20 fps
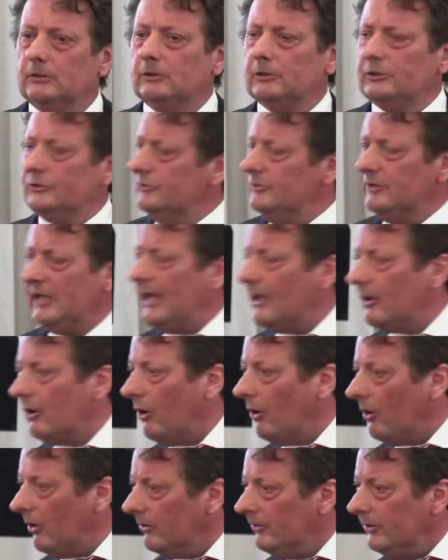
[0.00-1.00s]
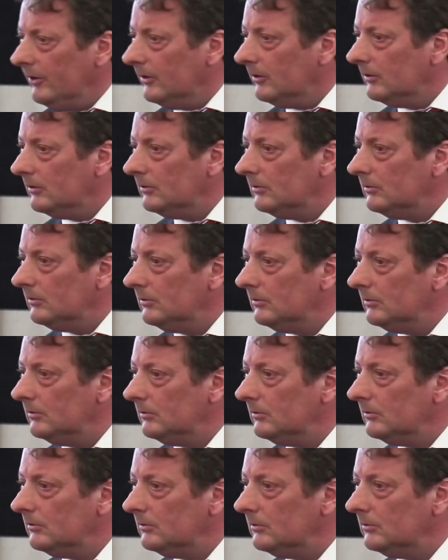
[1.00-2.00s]
Isn't that odd?
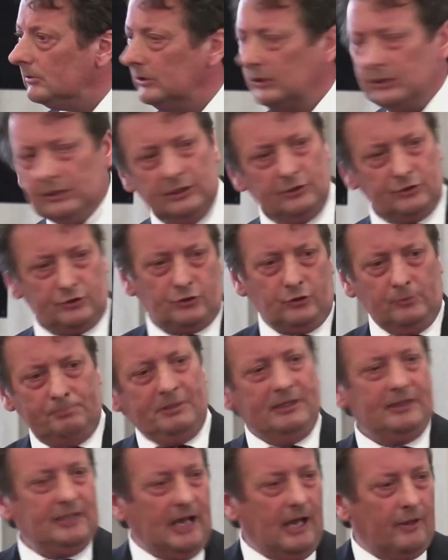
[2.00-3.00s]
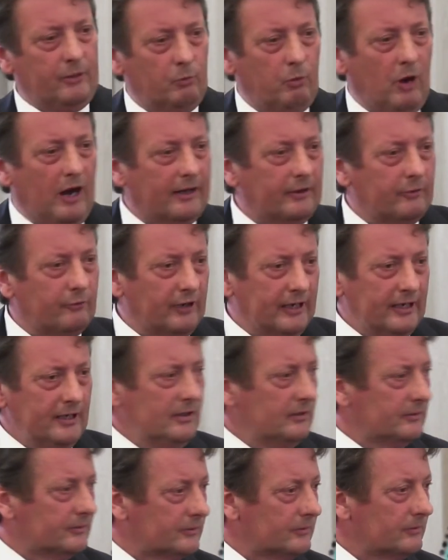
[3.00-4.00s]
It should be the other way
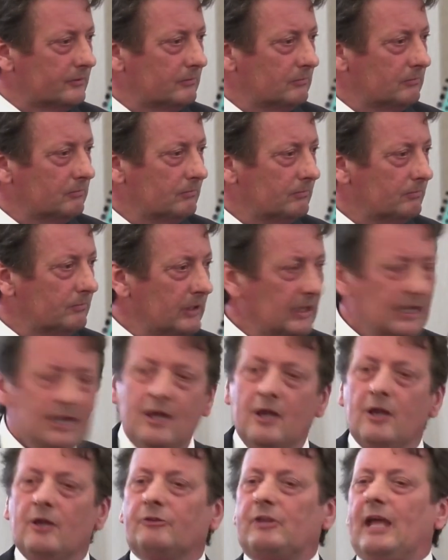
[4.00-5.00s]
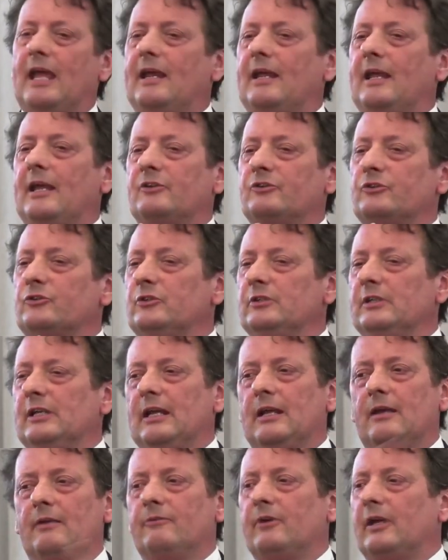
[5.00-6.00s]
around. That has
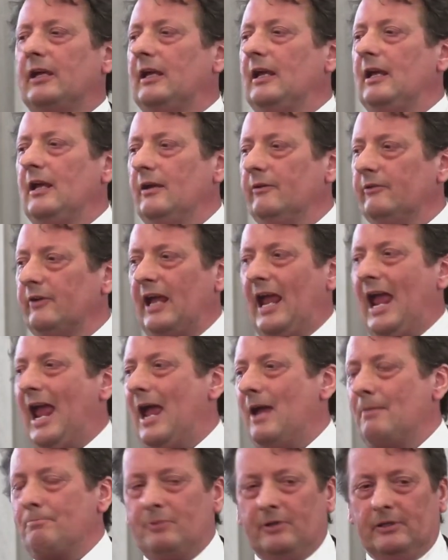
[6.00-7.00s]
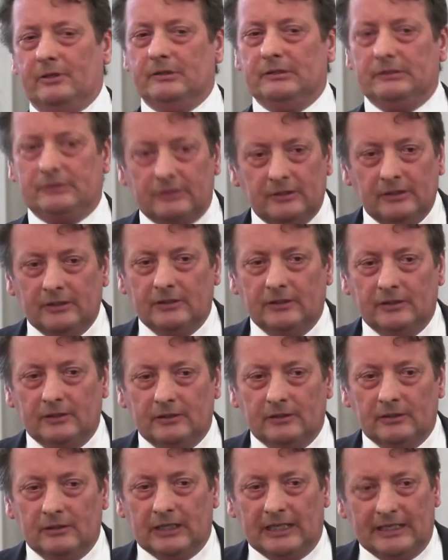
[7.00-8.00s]
never ever happened
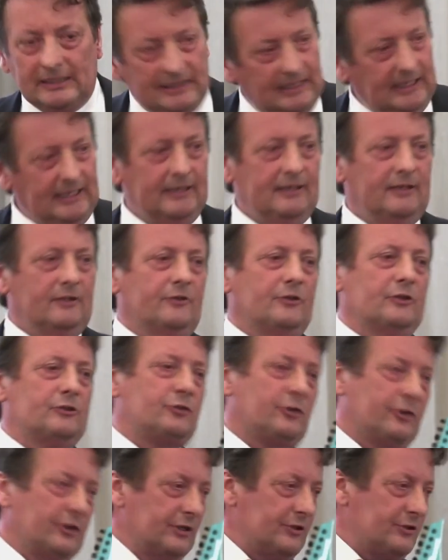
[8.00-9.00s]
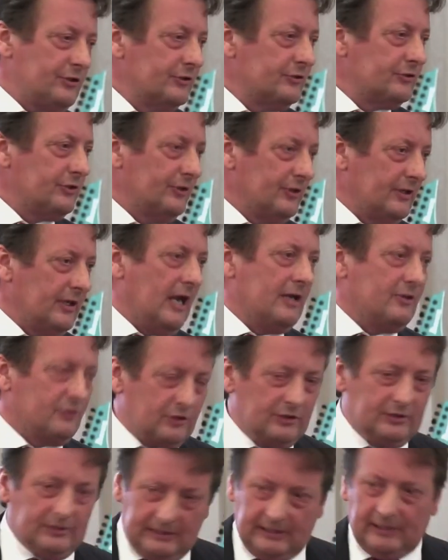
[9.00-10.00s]
in any of the traditions in the
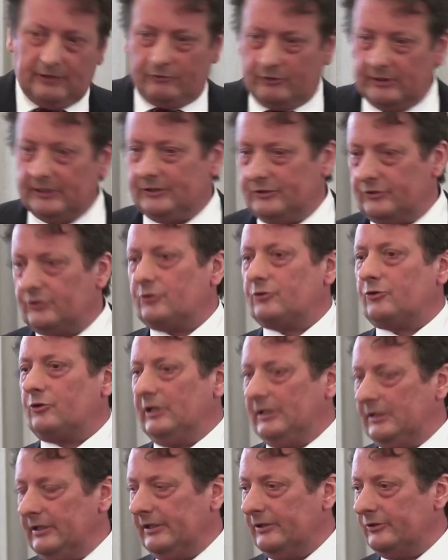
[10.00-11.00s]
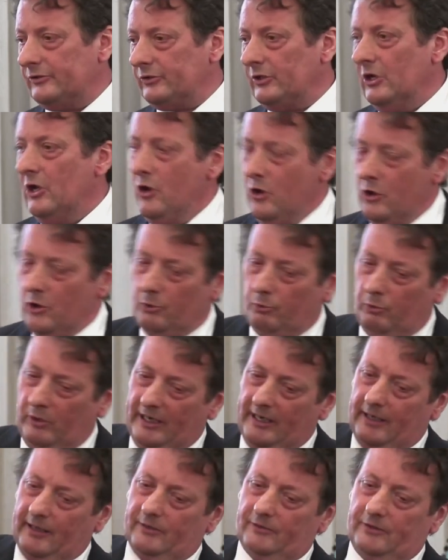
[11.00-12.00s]
ancient Near East treaties,
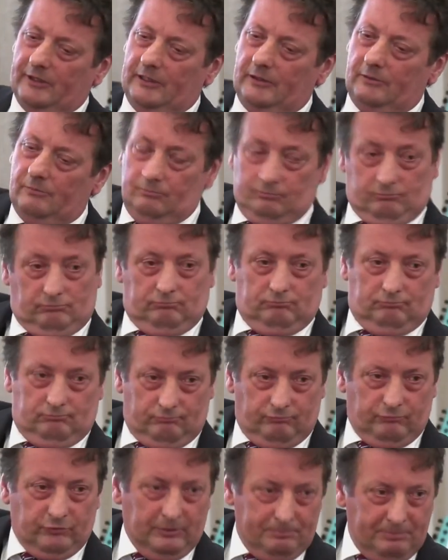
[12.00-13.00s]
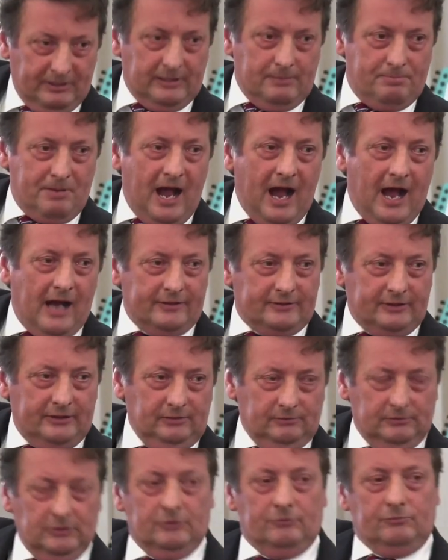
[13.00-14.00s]
where the bigger
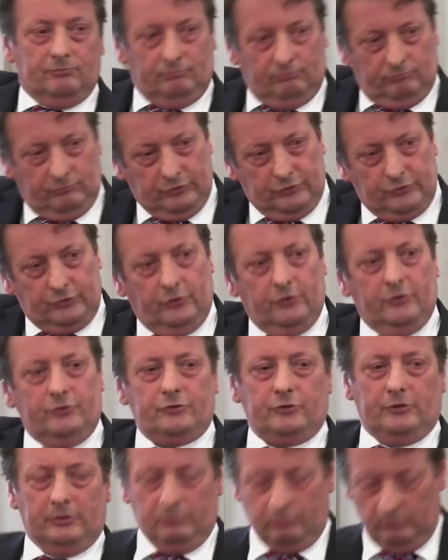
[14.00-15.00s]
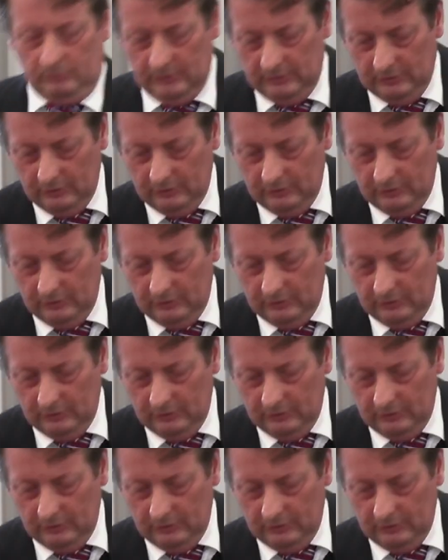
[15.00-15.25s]
party, the suzerain,